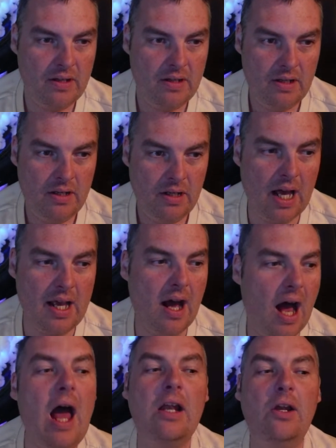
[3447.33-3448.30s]
Like,
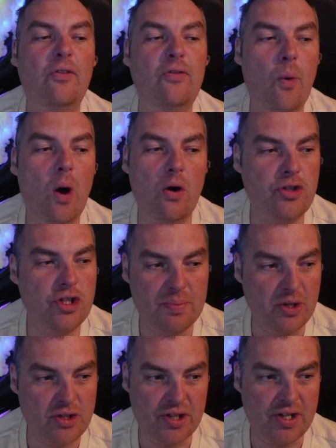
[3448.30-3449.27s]
I love Walsh as
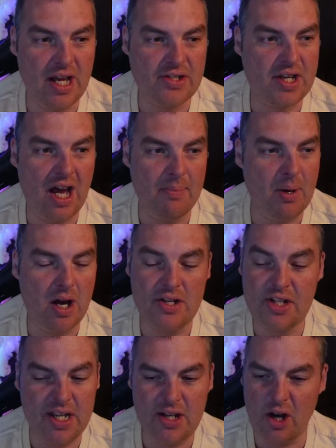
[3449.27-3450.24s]
much as the next guy, but has
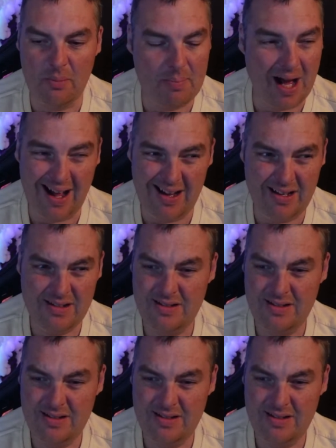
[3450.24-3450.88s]
he got better?